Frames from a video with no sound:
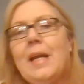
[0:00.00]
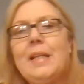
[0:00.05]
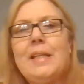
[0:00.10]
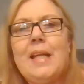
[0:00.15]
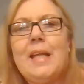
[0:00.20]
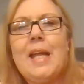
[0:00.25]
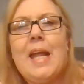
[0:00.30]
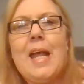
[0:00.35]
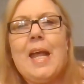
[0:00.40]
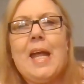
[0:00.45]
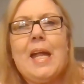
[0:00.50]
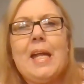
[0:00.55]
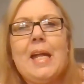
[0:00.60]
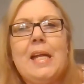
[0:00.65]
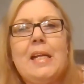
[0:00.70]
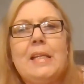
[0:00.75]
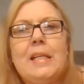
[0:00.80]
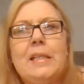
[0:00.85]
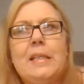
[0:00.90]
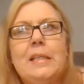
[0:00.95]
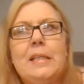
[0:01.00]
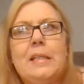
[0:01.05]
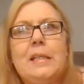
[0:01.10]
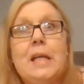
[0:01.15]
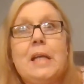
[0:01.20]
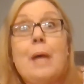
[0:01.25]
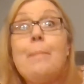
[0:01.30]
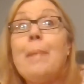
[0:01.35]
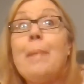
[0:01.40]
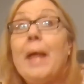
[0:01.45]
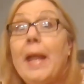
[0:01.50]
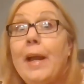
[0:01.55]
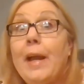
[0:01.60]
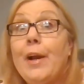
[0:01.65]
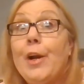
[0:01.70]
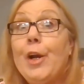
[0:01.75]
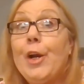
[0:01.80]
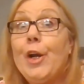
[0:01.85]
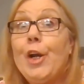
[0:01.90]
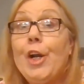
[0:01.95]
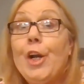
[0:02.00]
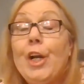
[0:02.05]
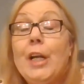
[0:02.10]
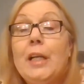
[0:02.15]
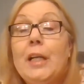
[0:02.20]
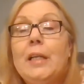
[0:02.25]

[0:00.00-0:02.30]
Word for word: and they had a pear.